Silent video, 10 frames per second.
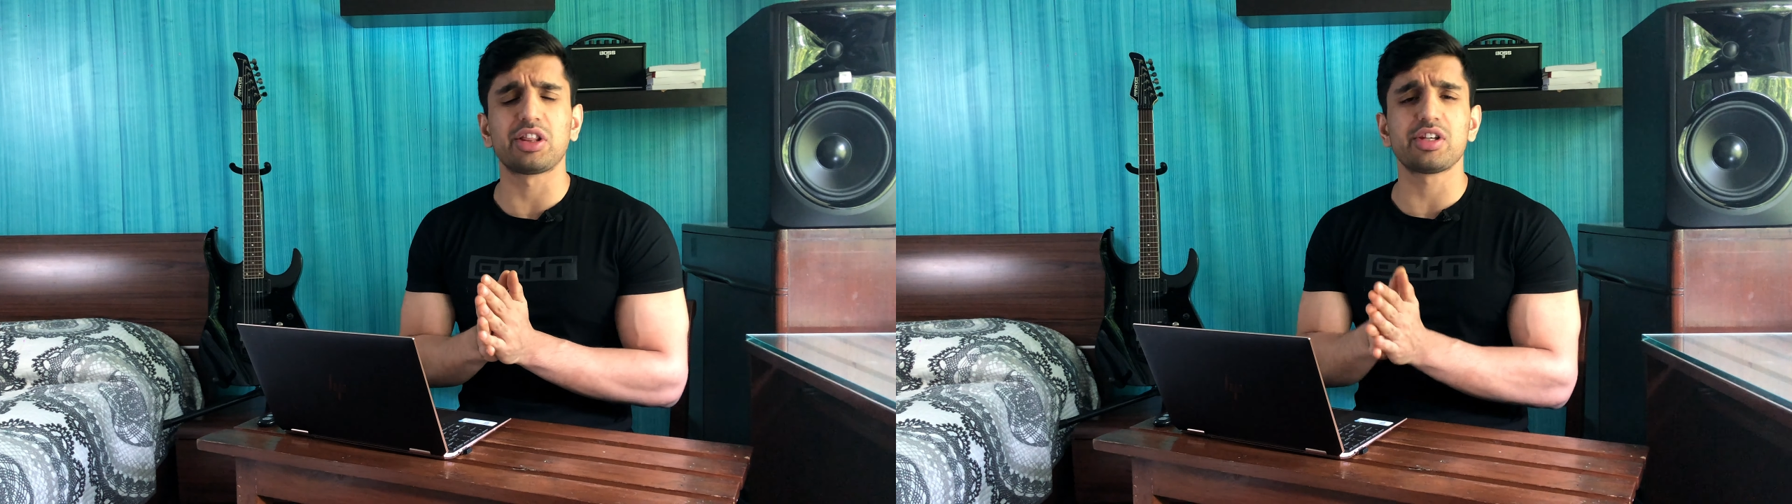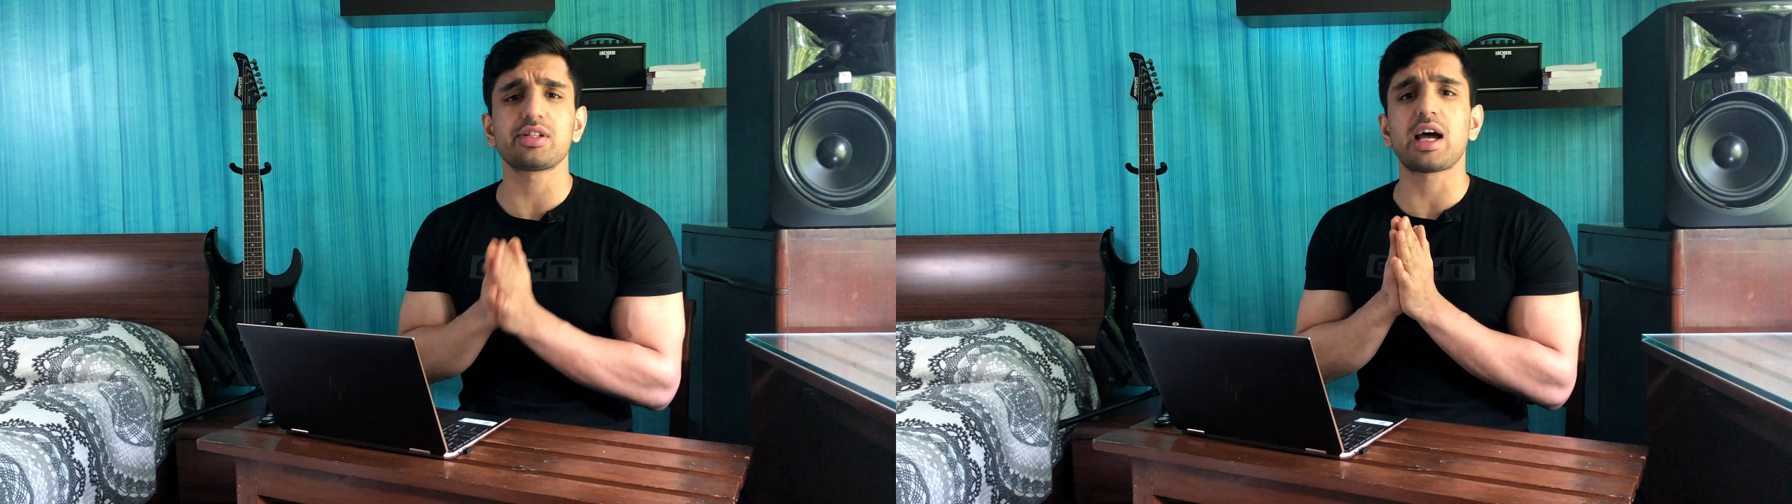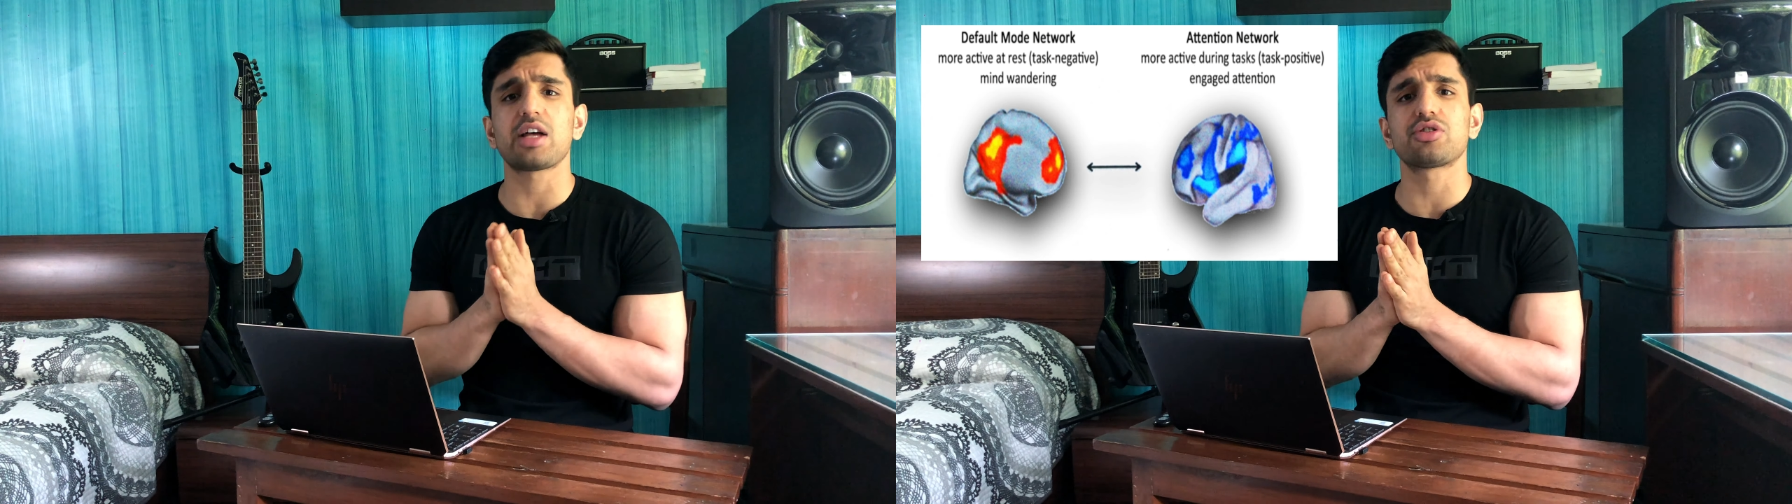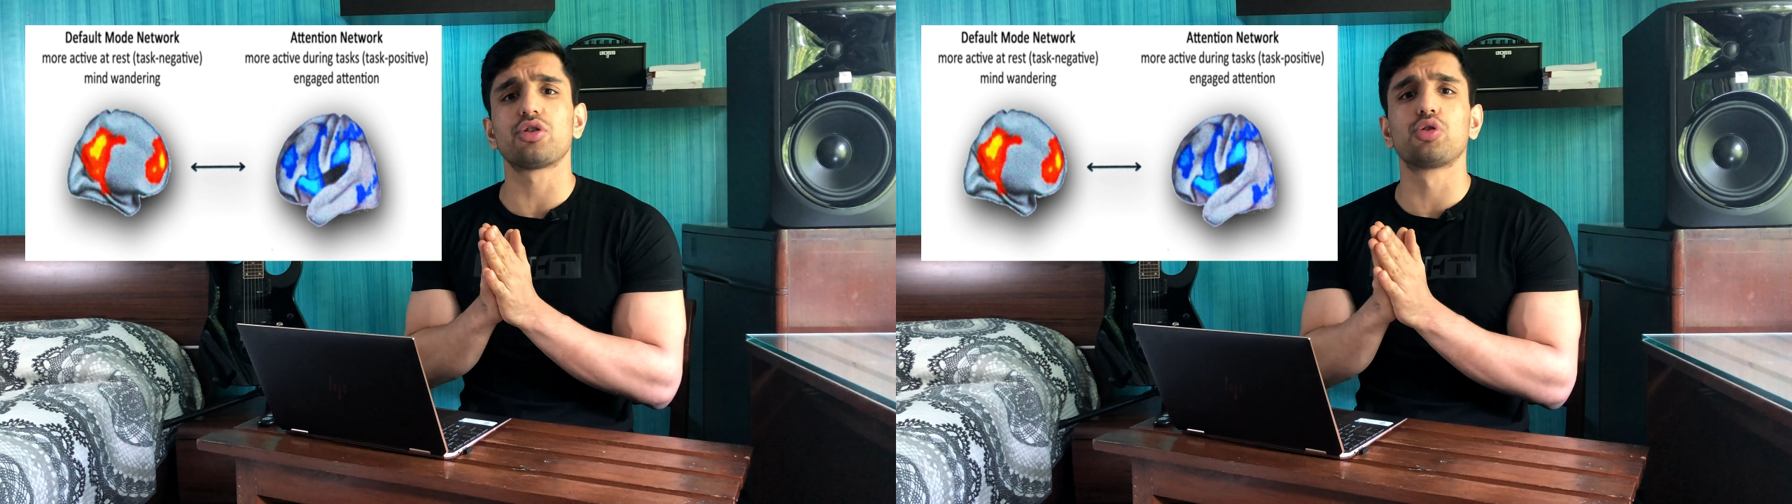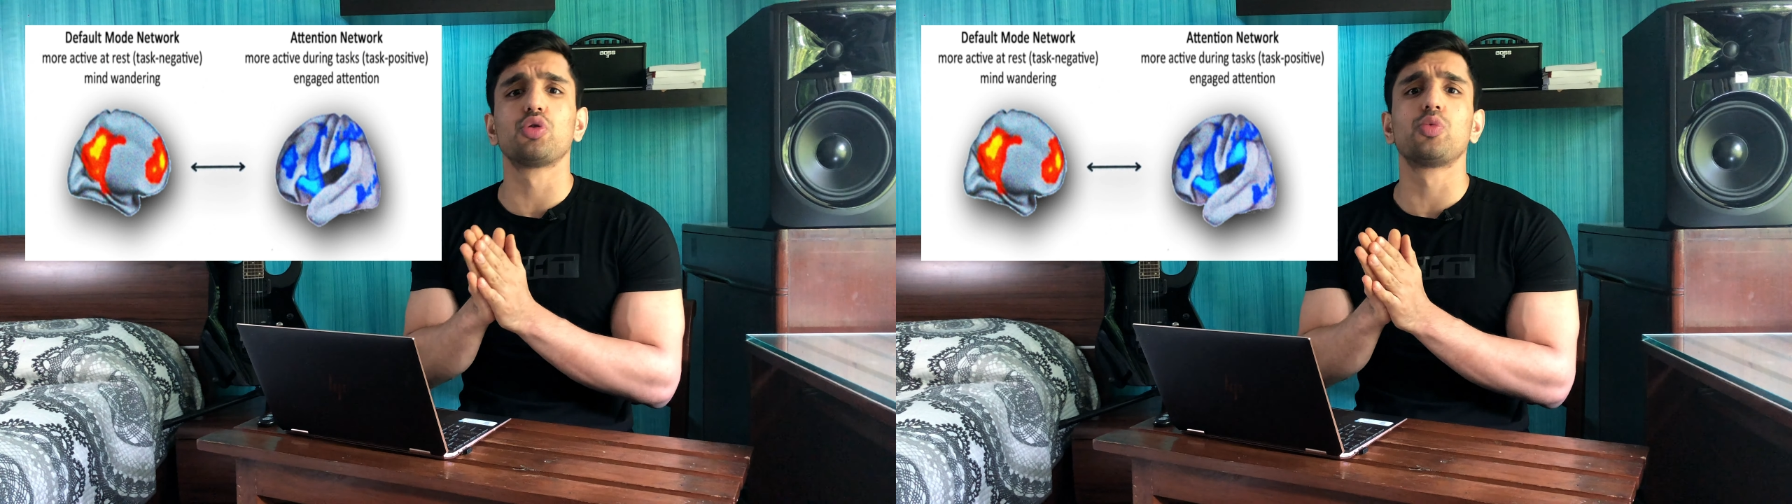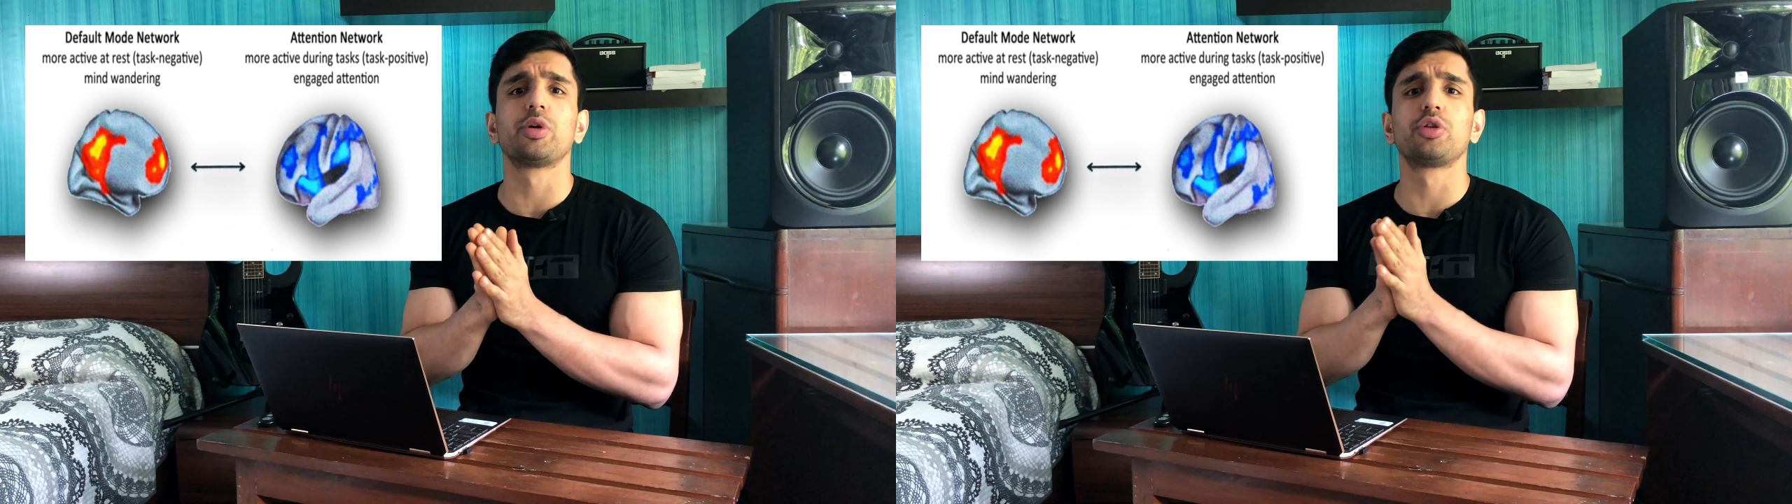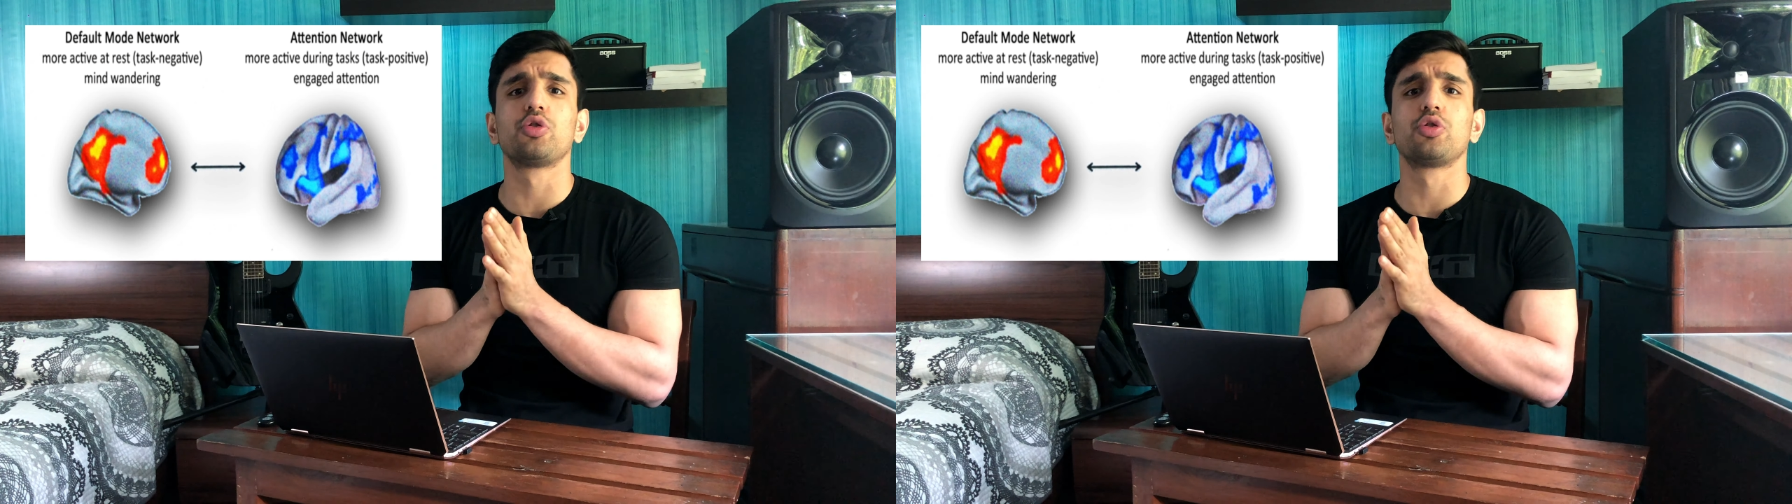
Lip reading: and this has to do with